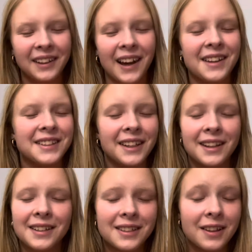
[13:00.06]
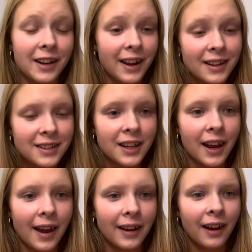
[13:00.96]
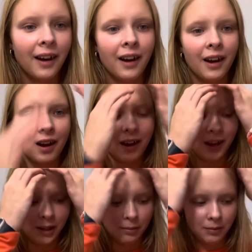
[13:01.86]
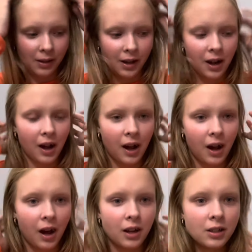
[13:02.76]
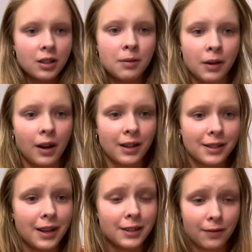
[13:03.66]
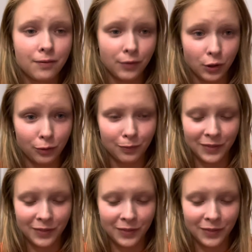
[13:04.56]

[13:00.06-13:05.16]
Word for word: guys, it is the next day. Um, to be honest, I didn't film